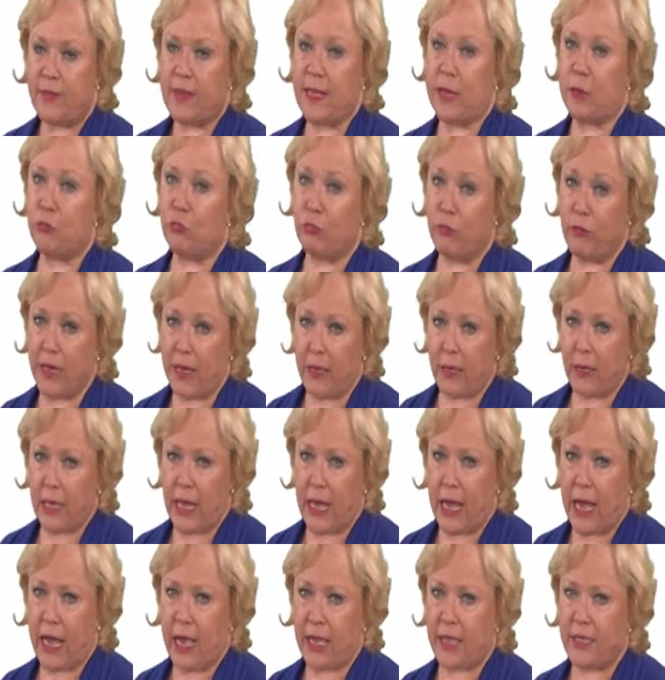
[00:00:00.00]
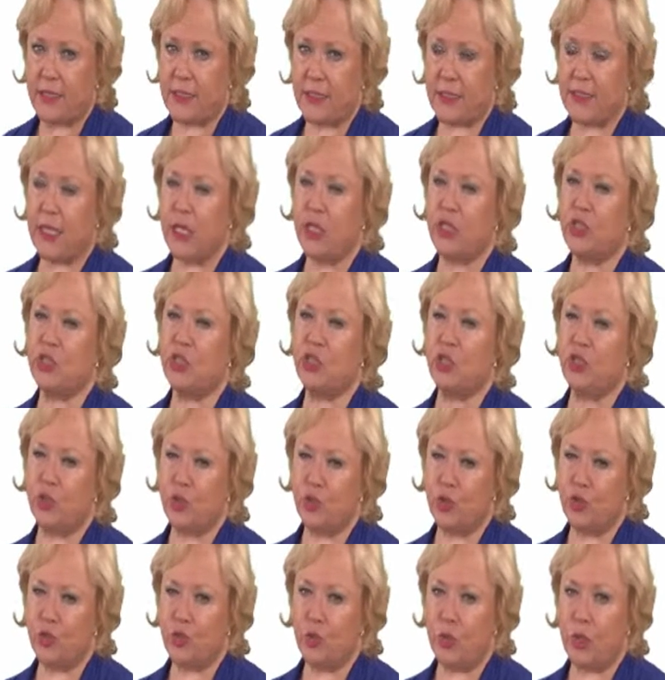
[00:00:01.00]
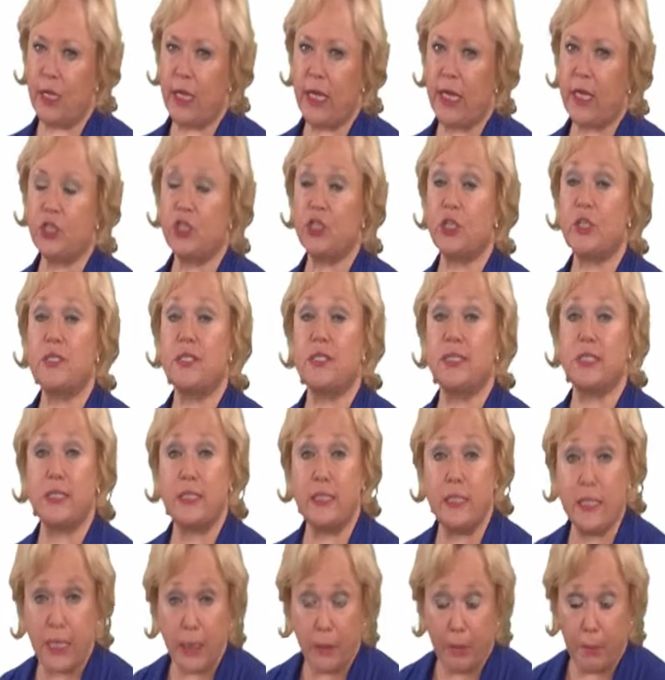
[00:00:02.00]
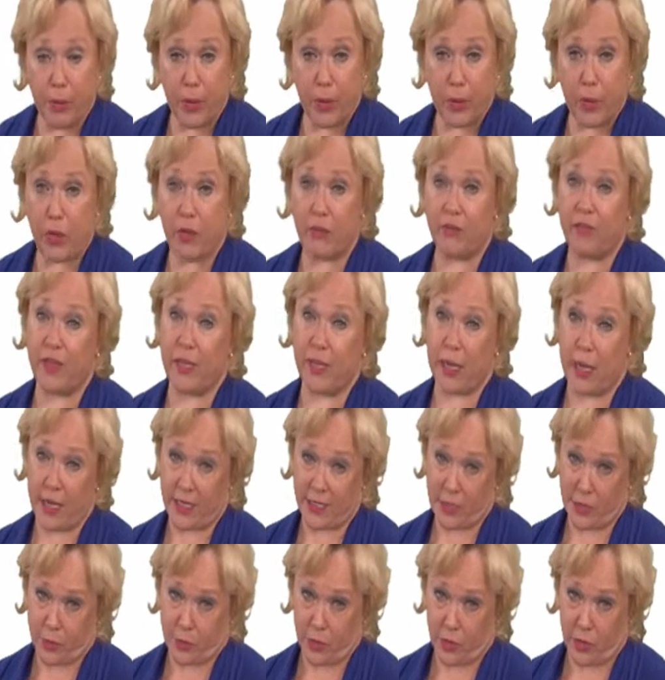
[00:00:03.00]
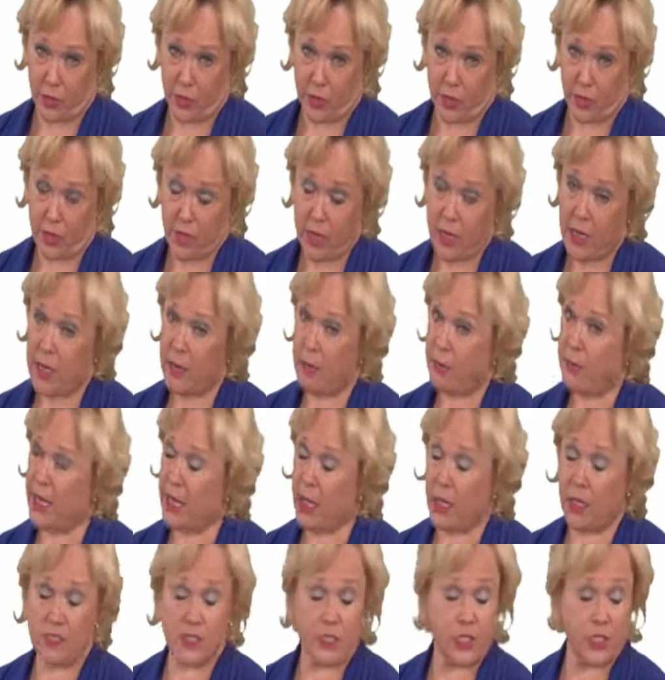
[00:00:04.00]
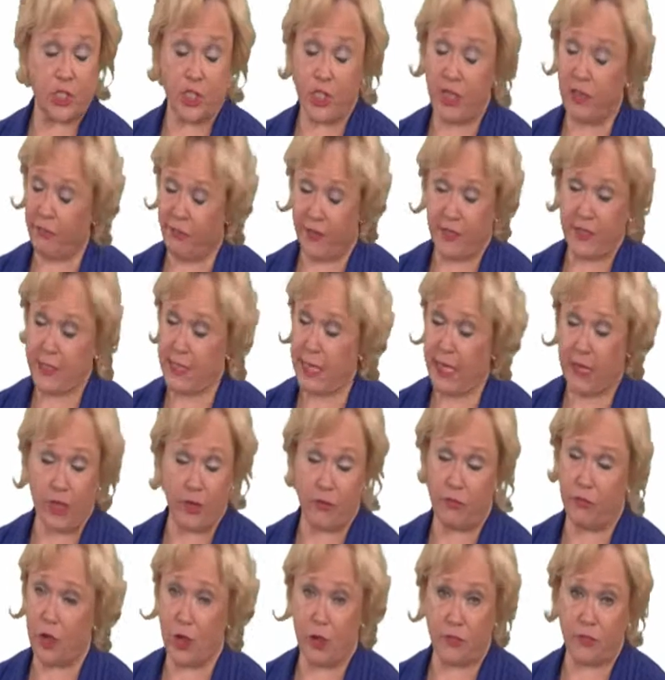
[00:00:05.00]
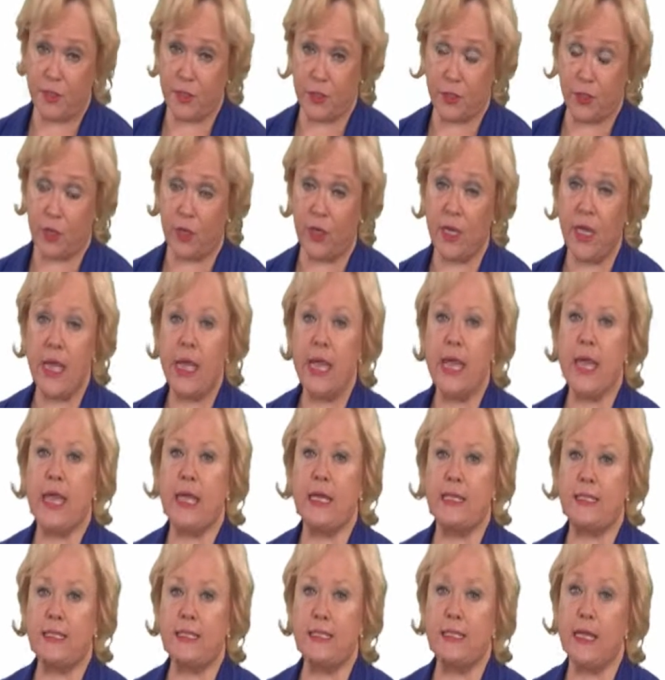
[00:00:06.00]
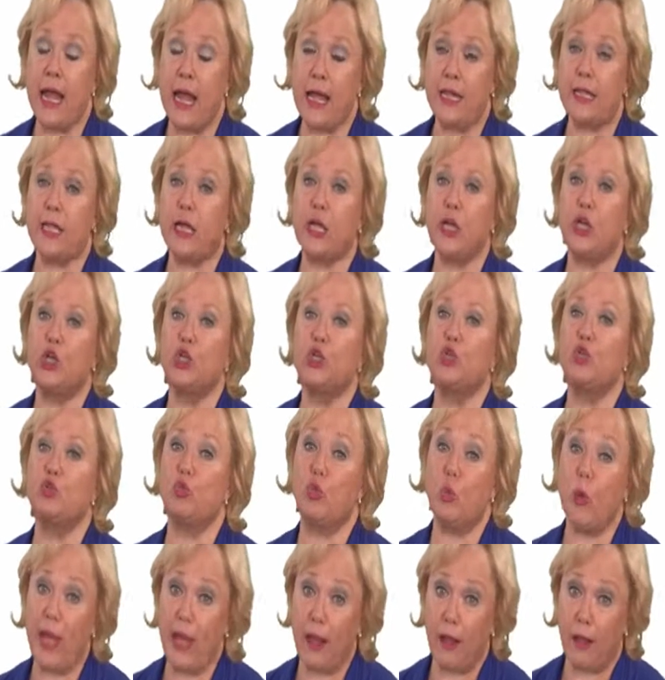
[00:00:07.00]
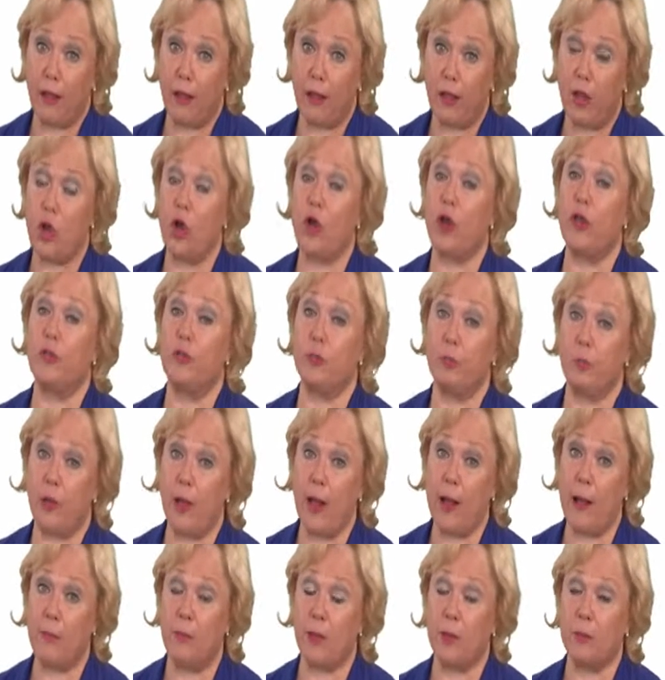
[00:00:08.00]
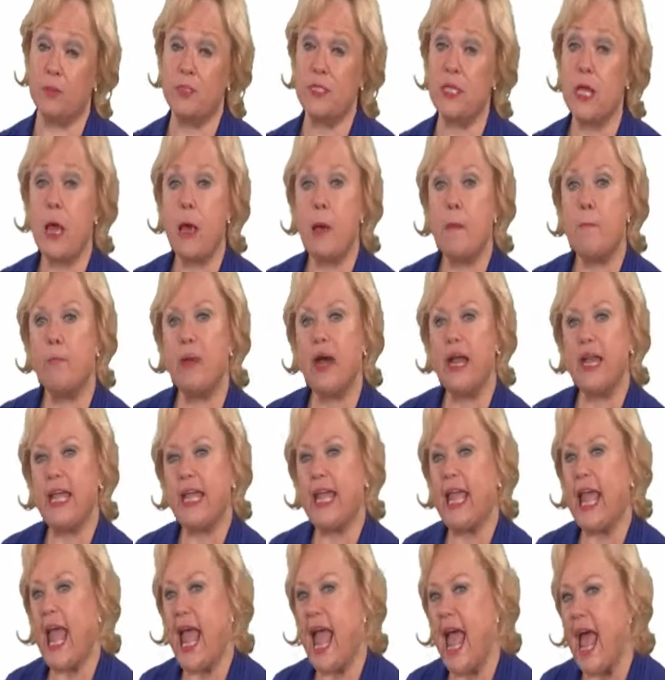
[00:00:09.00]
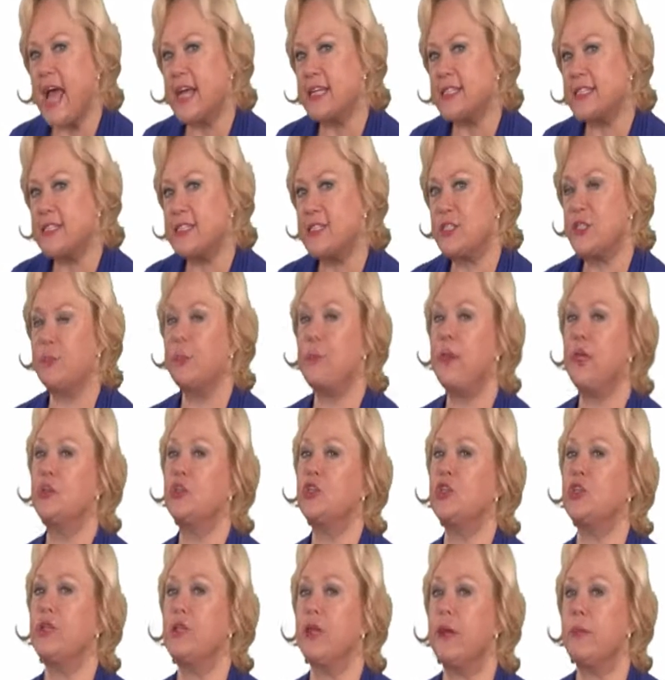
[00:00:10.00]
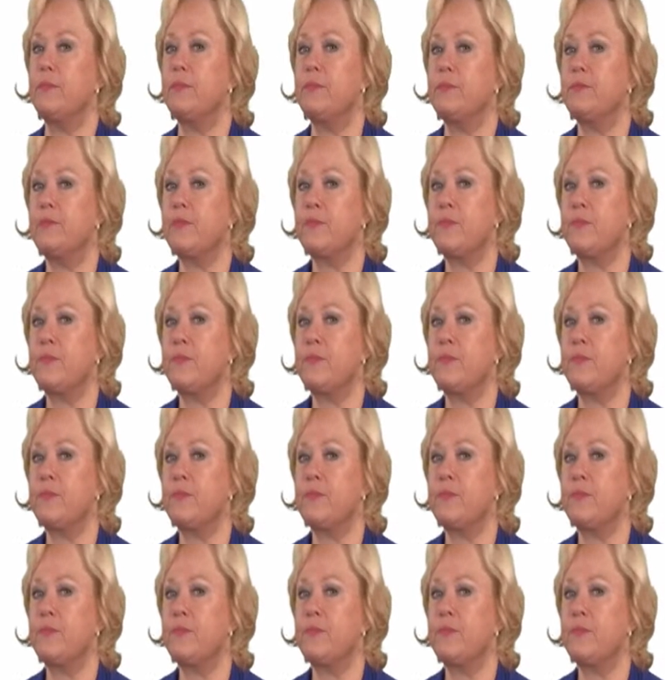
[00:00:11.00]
then realize it's usually just the tip of the iceberg, because the Chief Executive Officer is not going to dwell on the problems, but he has to mention them.